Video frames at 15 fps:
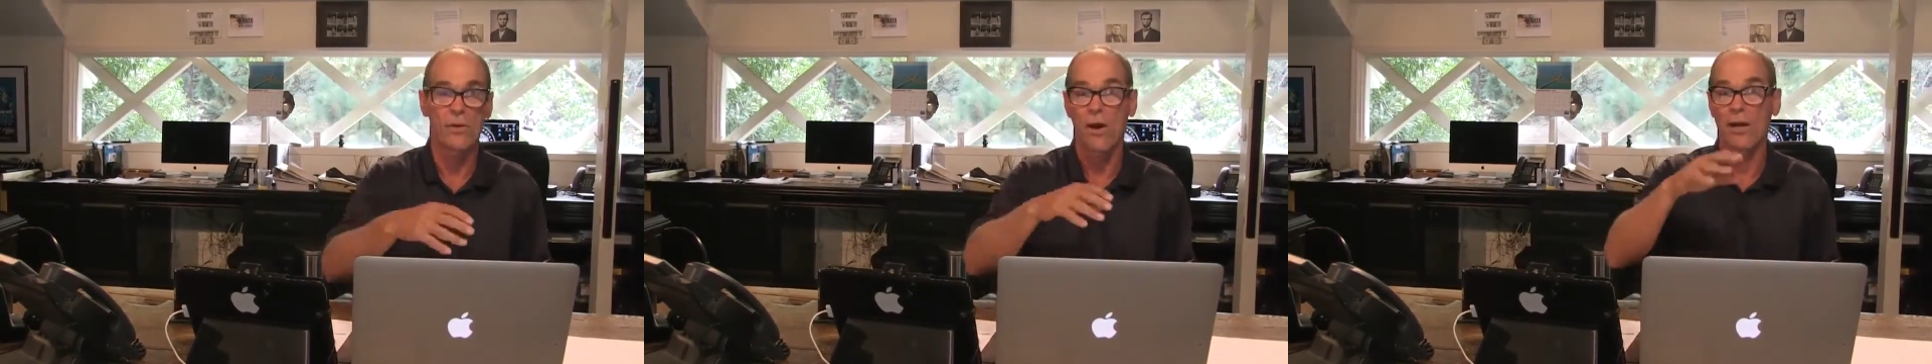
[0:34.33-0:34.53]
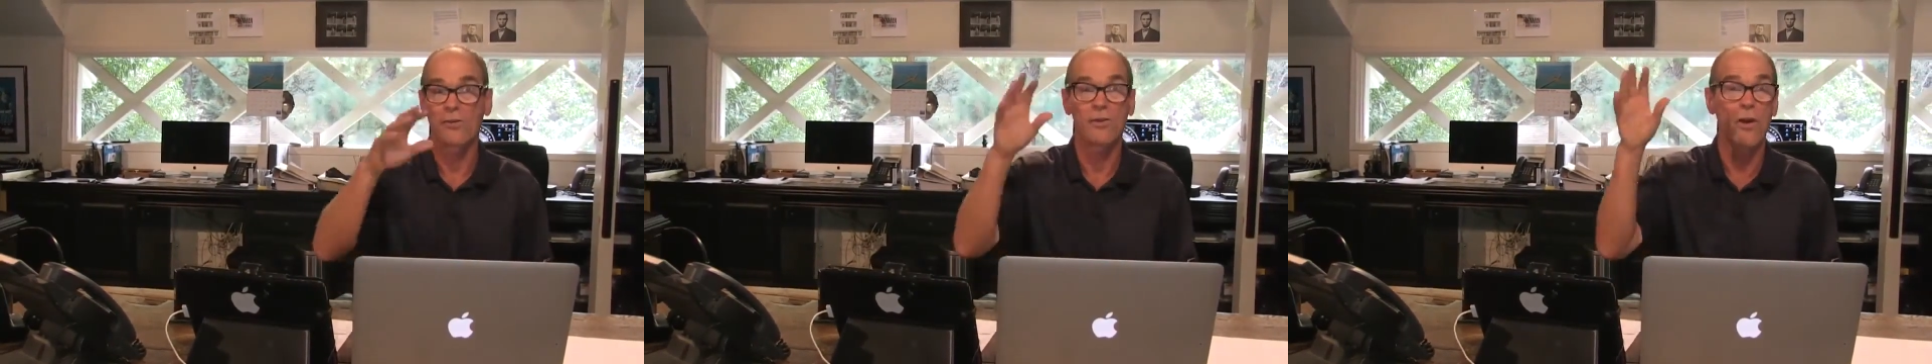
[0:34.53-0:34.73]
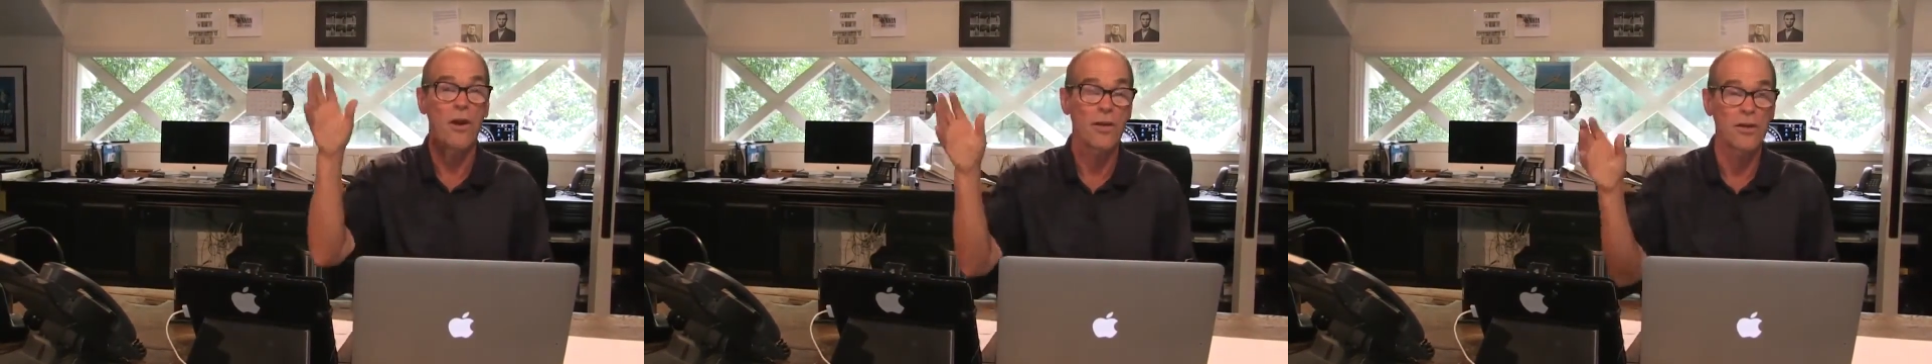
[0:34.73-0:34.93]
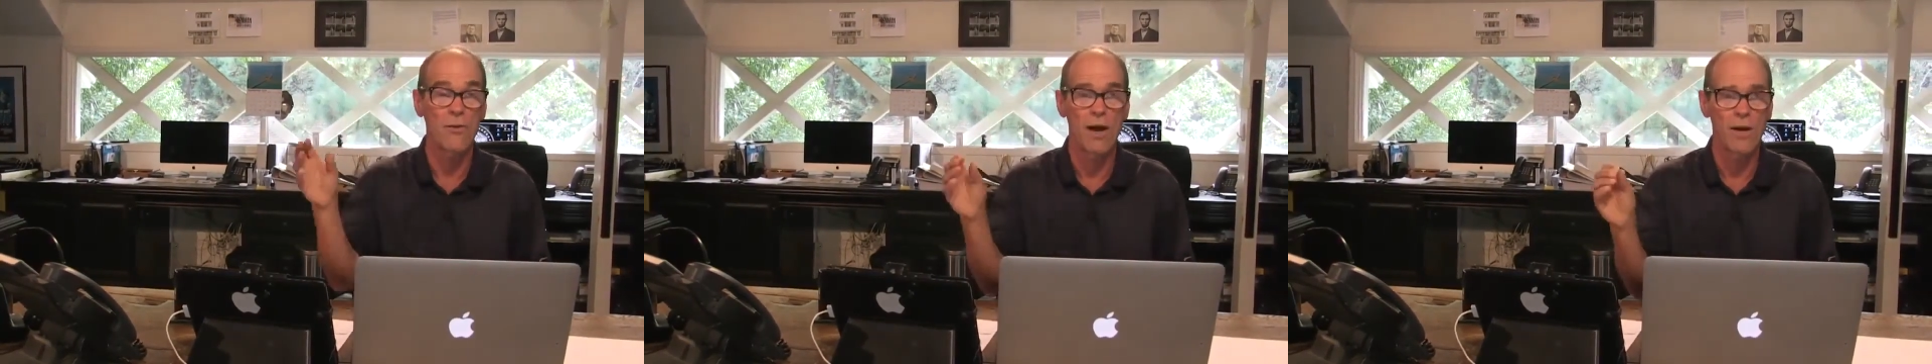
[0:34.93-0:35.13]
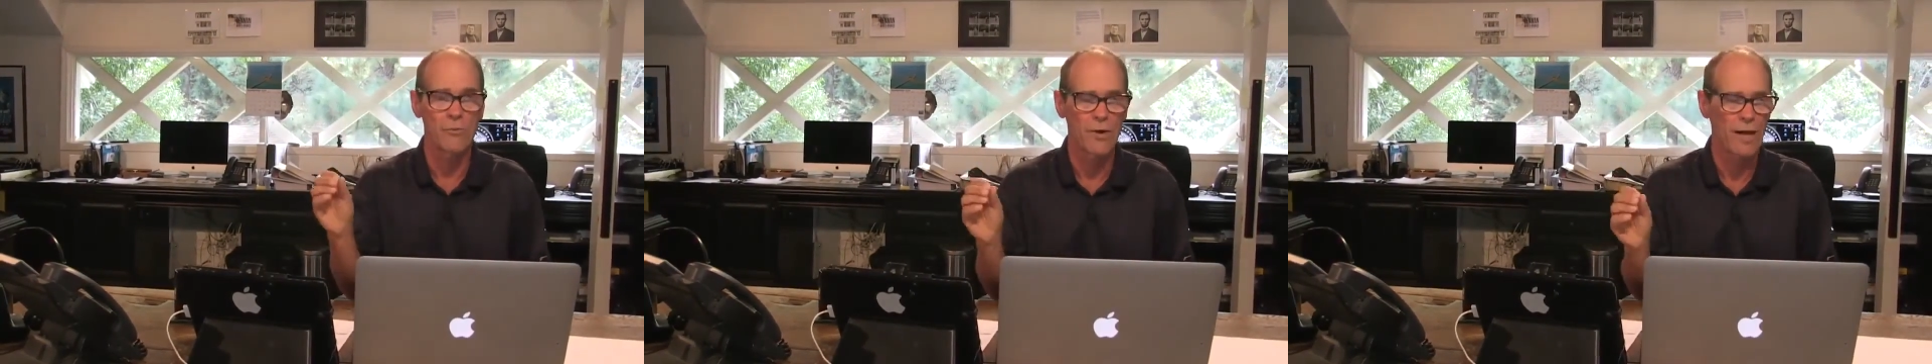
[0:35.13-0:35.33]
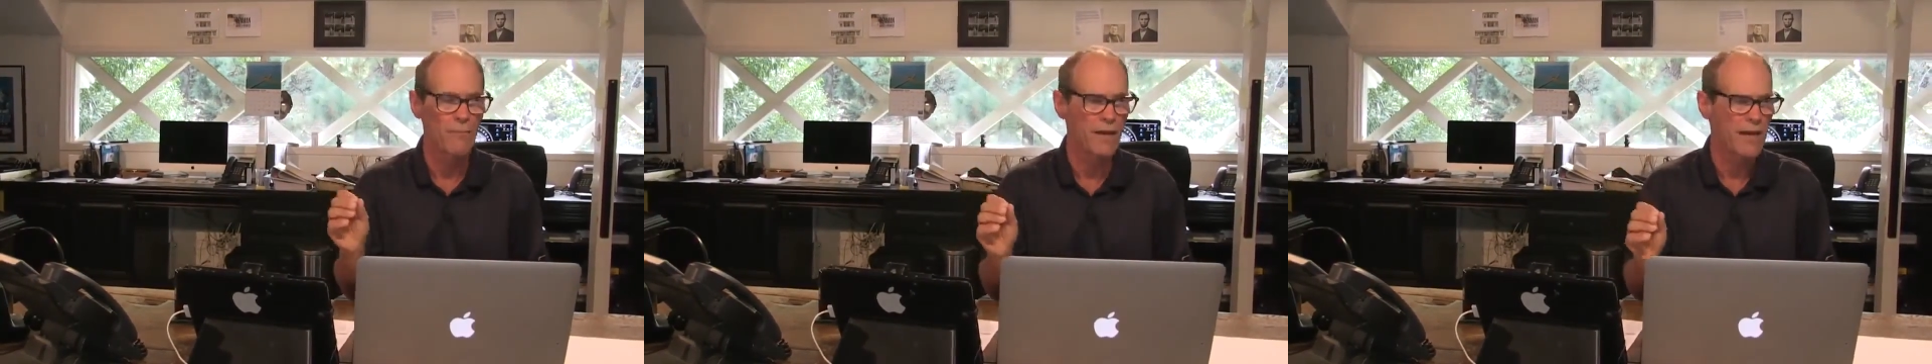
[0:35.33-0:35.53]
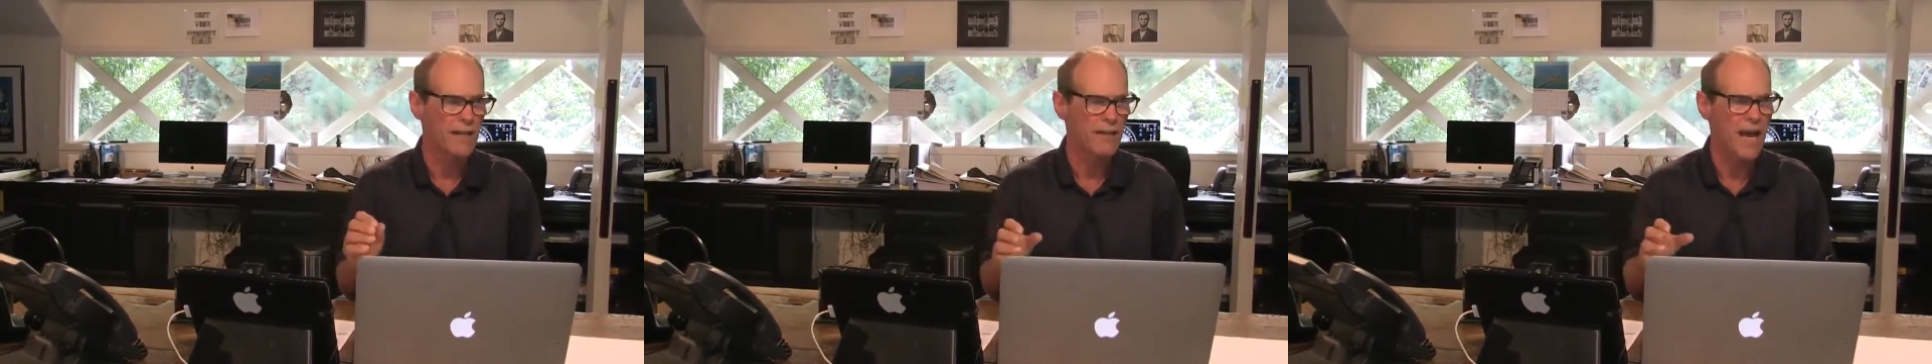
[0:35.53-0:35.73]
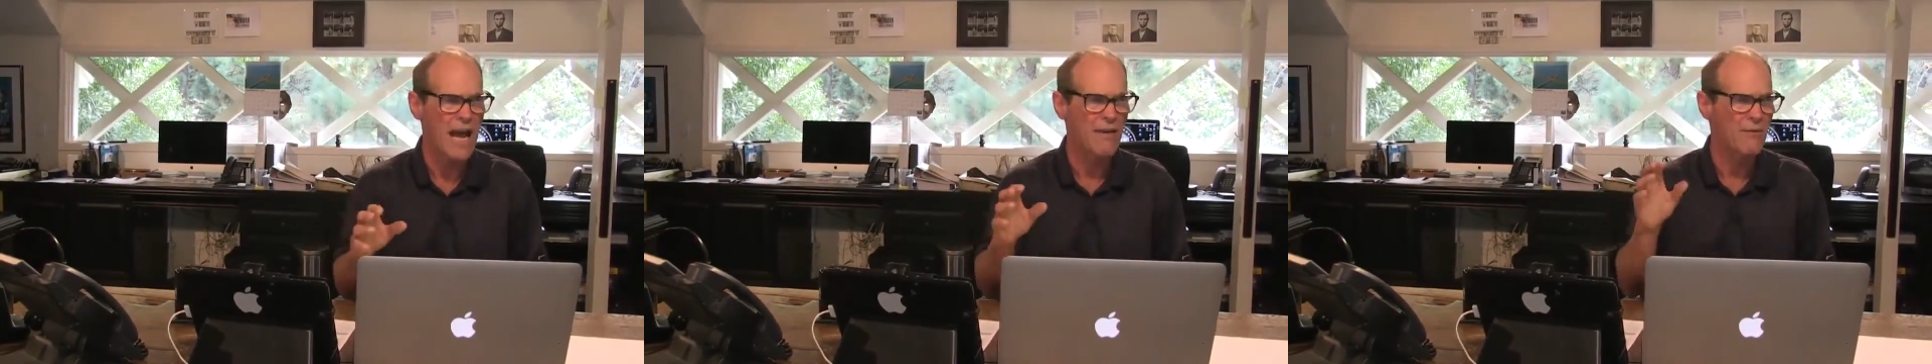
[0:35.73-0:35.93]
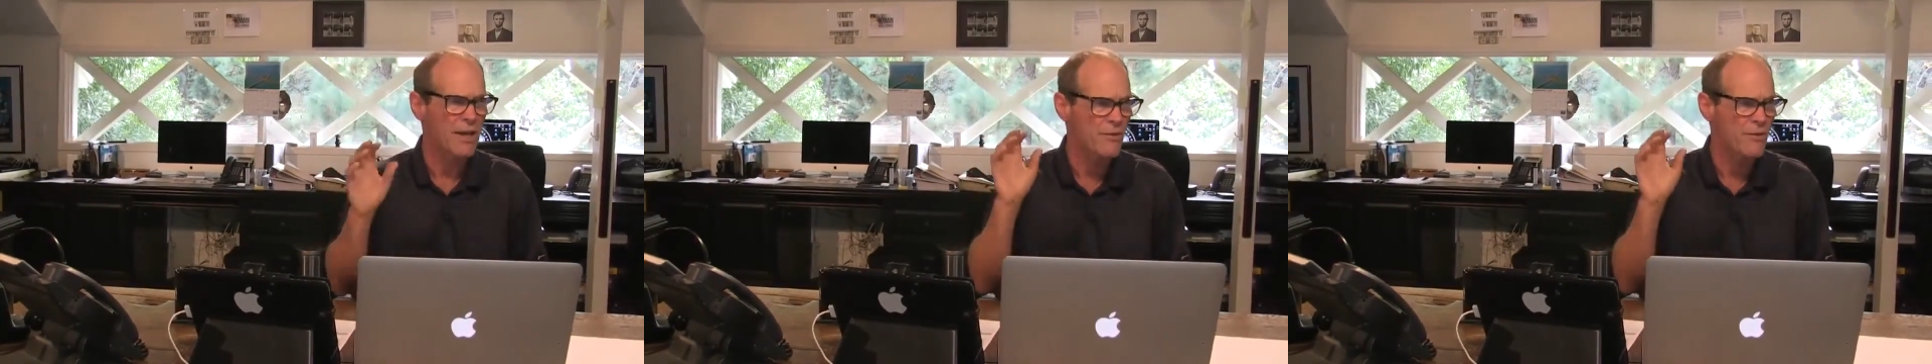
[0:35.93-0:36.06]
or I saw you on Renman Live